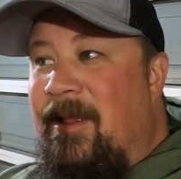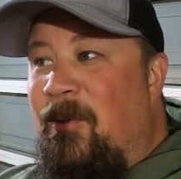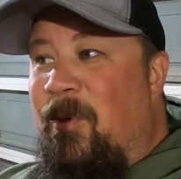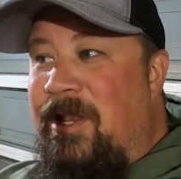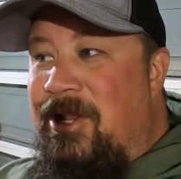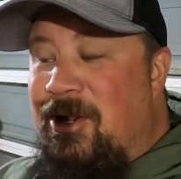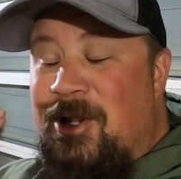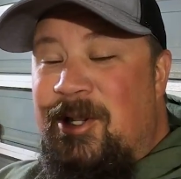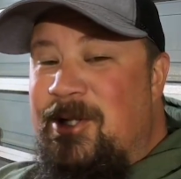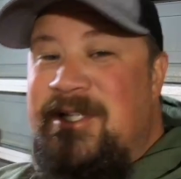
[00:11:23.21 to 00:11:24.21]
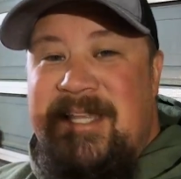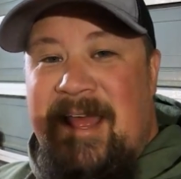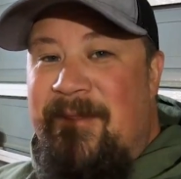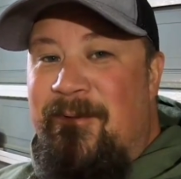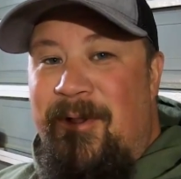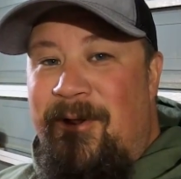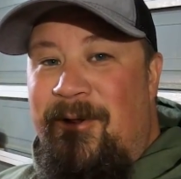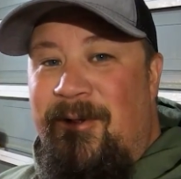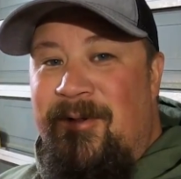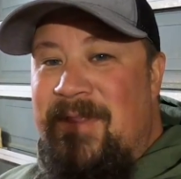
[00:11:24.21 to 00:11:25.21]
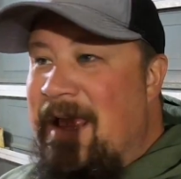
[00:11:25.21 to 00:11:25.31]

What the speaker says: when you're cruising down the road,